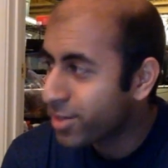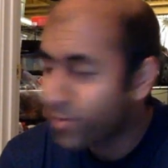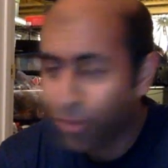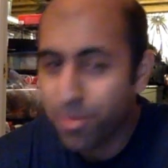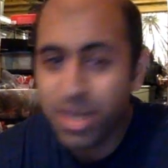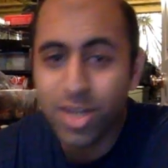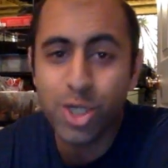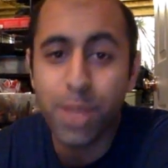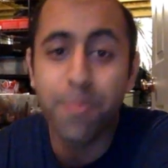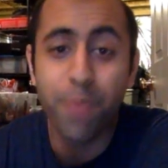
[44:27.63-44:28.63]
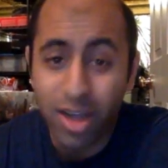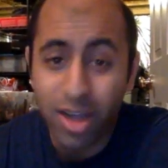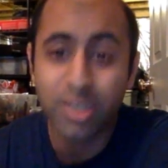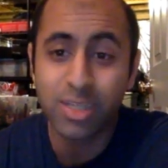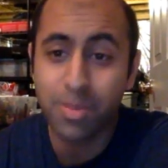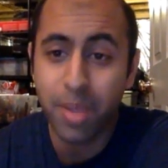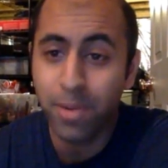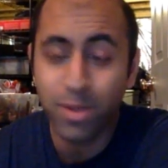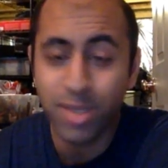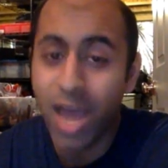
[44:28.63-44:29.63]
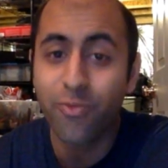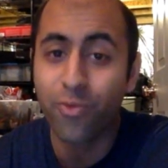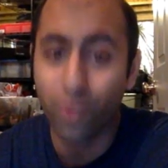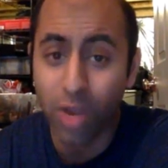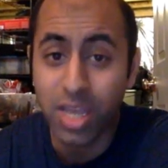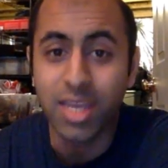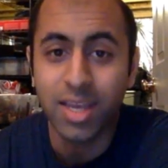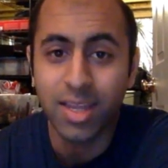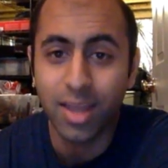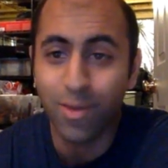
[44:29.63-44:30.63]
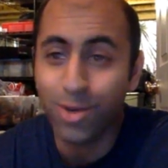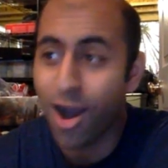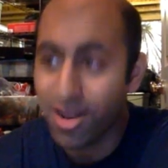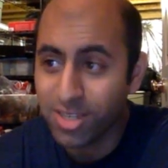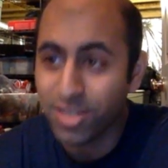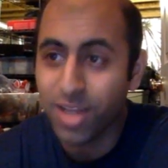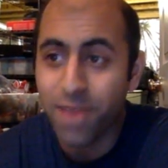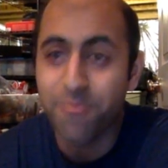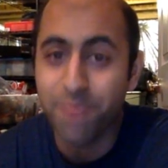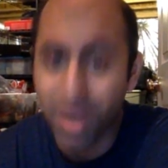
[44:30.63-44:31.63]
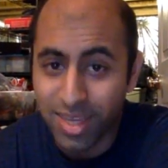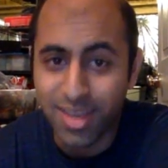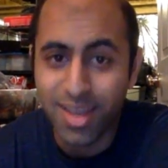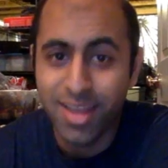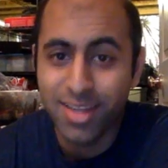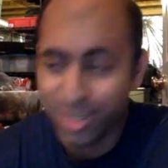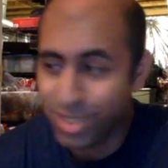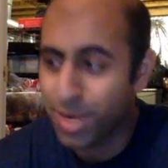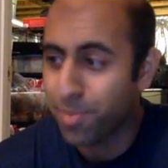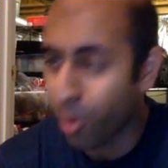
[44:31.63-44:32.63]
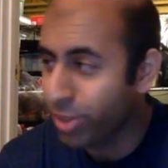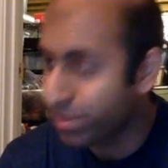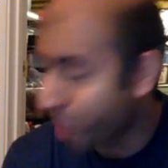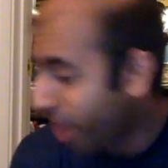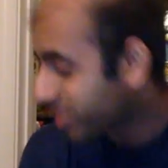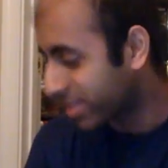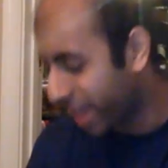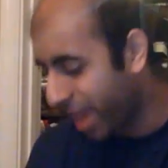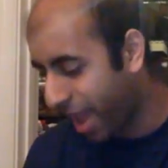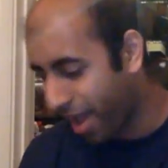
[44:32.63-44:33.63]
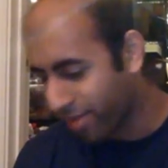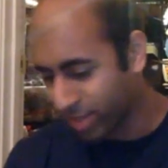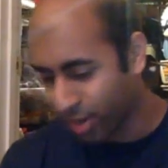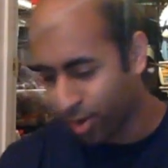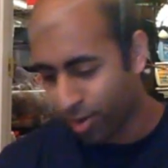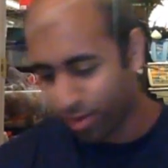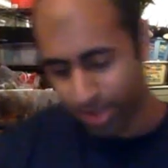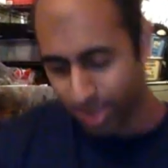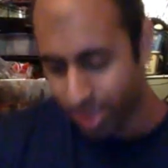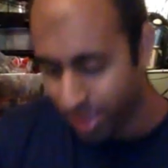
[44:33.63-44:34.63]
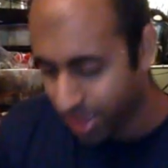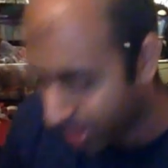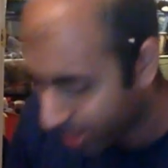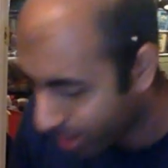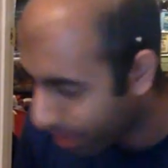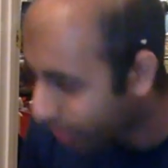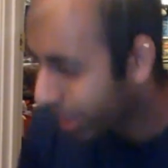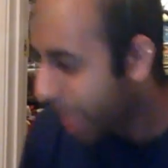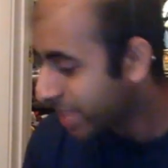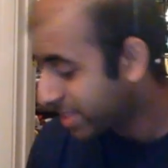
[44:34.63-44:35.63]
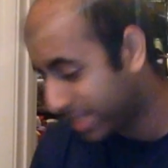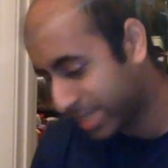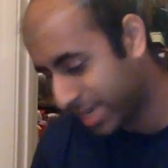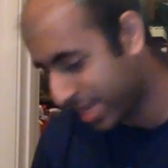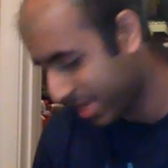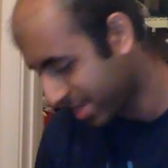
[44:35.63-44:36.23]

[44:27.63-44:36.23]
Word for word: for me to ship boxes to people is not free. That would cost a lot of money to ship all these boxes that I have. So, you know, that's